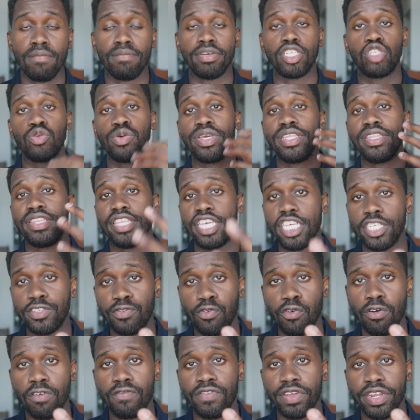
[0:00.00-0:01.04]
Between these
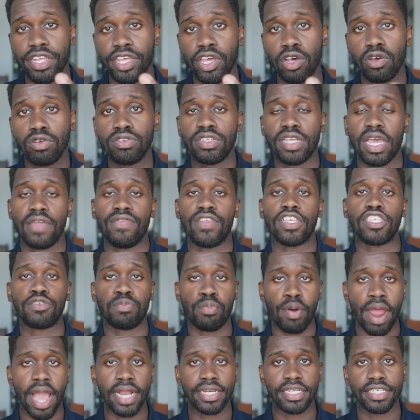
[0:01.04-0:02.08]
4 videos and this
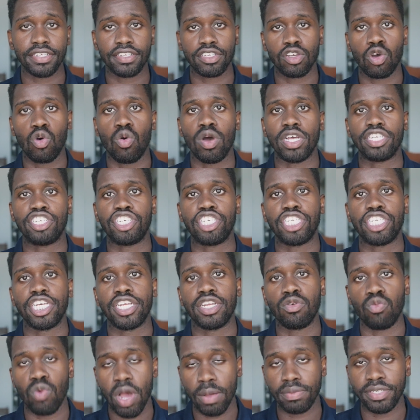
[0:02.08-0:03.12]
practice
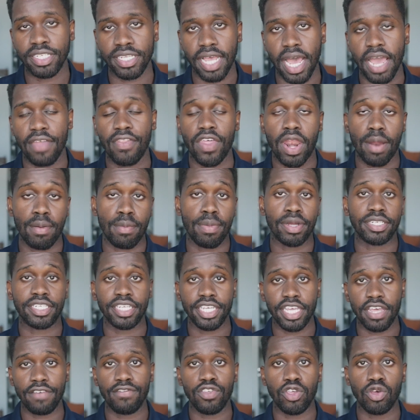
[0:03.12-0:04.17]
question website that I'm about to
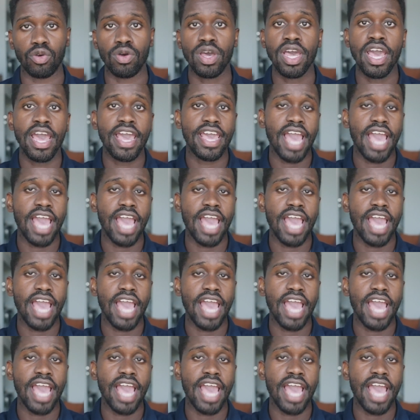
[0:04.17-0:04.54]
give you,